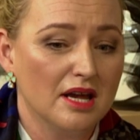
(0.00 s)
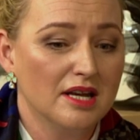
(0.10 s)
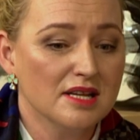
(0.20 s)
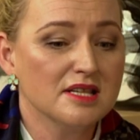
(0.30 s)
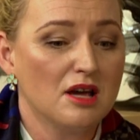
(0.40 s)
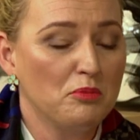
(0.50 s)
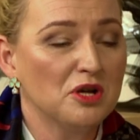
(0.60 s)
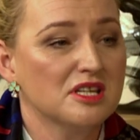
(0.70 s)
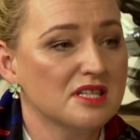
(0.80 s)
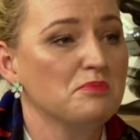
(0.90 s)
it is a
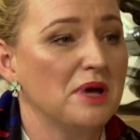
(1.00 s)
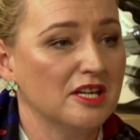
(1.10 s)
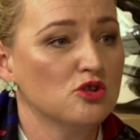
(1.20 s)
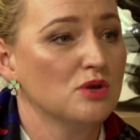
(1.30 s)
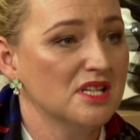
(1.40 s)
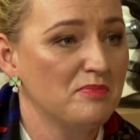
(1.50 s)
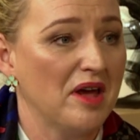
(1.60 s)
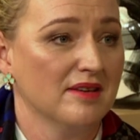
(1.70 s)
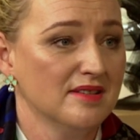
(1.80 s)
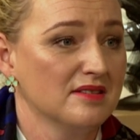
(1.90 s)
participatory
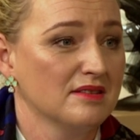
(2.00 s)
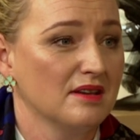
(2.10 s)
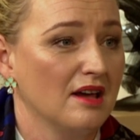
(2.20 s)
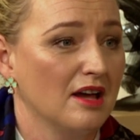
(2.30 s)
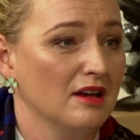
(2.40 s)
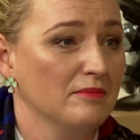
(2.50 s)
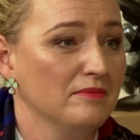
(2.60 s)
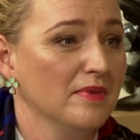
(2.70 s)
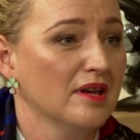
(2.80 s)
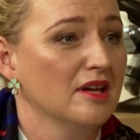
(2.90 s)
space. Um,
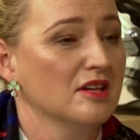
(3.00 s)
yeah.